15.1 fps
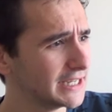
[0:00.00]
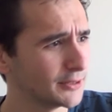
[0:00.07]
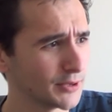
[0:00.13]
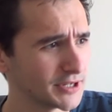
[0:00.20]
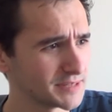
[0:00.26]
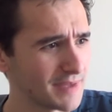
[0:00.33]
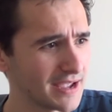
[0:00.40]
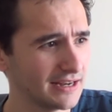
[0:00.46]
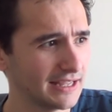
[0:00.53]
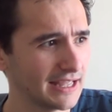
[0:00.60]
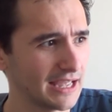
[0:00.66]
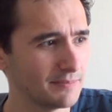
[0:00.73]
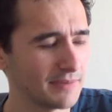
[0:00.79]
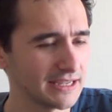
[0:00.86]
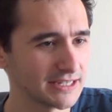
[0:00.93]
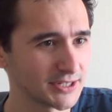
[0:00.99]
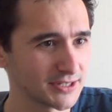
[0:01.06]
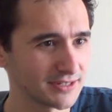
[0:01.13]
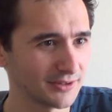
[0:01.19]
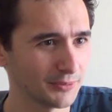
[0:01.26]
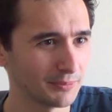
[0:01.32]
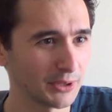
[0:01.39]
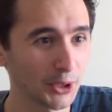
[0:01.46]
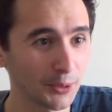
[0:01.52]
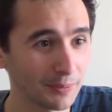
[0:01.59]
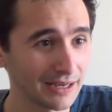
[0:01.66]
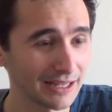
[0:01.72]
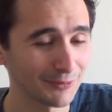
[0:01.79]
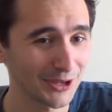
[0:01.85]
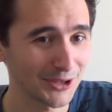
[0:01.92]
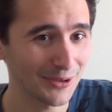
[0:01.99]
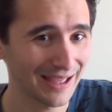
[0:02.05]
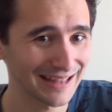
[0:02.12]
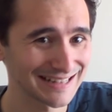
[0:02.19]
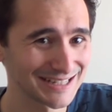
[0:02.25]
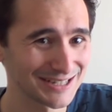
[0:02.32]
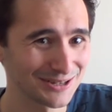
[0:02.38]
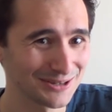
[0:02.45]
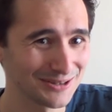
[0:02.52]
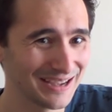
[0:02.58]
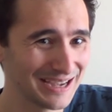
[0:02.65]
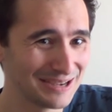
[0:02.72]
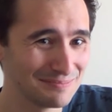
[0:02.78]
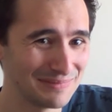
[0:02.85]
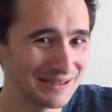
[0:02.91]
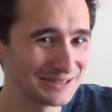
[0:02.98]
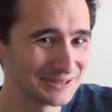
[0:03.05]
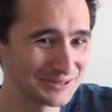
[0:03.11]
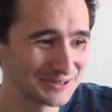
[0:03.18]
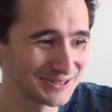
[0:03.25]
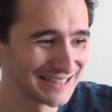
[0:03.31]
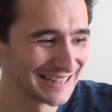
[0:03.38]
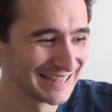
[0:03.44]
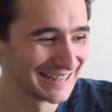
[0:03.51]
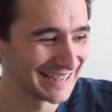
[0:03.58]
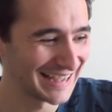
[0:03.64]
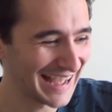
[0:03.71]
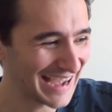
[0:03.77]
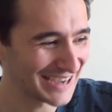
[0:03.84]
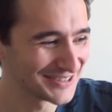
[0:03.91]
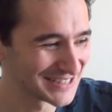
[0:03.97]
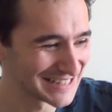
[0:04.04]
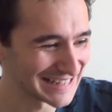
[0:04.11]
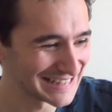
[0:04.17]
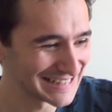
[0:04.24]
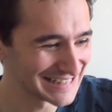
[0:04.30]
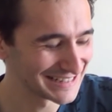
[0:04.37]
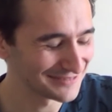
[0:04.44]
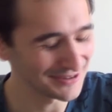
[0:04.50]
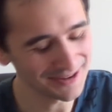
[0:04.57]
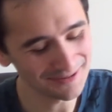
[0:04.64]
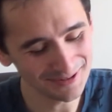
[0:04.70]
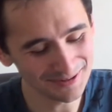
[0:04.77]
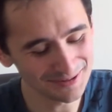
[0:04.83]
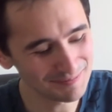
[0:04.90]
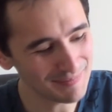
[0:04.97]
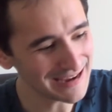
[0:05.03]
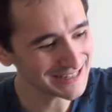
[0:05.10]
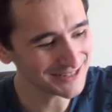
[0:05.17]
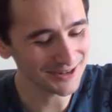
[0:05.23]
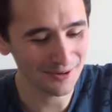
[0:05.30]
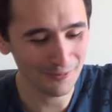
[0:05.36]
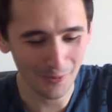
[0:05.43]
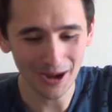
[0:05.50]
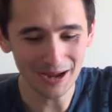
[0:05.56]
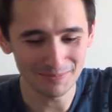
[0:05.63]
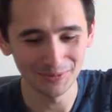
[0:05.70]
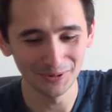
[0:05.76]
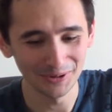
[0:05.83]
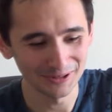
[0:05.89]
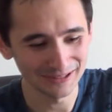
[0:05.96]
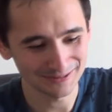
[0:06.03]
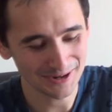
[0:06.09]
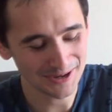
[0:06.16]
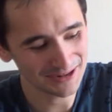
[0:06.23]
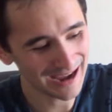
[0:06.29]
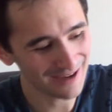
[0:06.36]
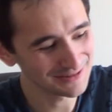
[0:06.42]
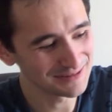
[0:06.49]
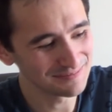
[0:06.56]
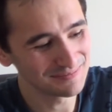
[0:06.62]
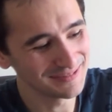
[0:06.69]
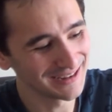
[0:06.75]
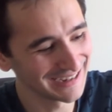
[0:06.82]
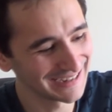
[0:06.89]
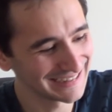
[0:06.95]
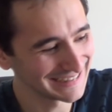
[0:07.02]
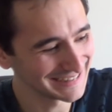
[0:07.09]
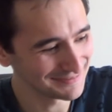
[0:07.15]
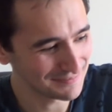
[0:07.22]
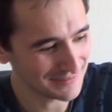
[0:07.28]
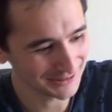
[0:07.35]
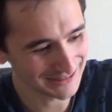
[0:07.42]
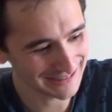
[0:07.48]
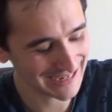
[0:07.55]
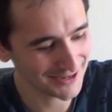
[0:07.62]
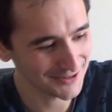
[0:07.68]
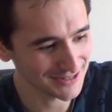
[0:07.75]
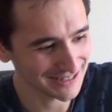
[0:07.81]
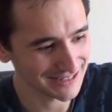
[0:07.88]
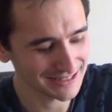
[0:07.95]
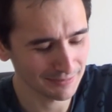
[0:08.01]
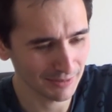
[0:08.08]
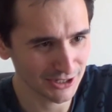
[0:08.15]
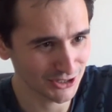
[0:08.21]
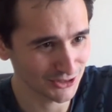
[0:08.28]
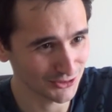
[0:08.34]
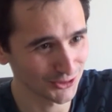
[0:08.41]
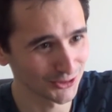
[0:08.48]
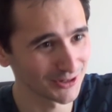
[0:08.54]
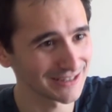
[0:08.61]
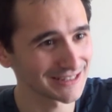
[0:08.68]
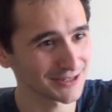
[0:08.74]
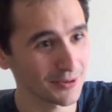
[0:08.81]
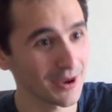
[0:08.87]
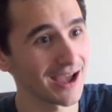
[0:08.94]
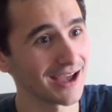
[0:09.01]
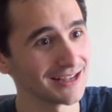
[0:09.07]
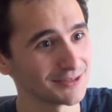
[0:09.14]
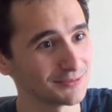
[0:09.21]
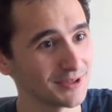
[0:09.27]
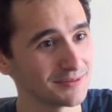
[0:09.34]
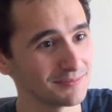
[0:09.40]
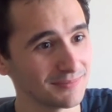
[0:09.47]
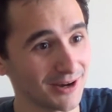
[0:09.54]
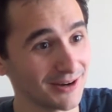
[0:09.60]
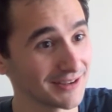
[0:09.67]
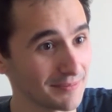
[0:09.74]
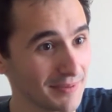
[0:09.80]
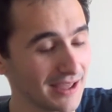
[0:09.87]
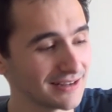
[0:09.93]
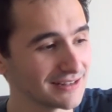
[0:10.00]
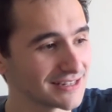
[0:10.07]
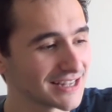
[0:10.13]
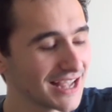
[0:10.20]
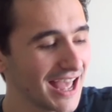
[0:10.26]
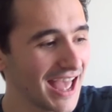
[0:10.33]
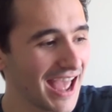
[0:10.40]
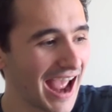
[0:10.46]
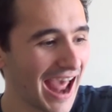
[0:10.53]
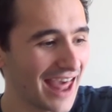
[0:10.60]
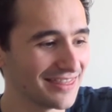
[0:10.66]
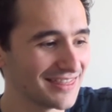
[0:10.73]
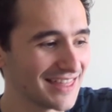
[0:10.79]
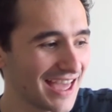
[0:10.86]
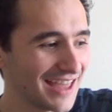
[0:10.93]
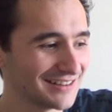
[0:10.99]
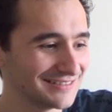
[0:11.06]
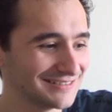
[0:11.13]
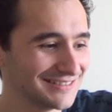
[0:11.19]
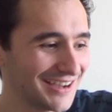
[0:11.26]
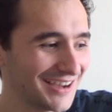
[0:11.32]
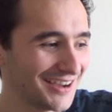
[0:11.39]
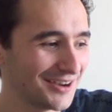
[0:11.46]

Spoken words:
once made a game based on Monopoly where you had to build houses. It was based on a whiteboard where you'd have to build houses by just drawing squares with marker pens. And then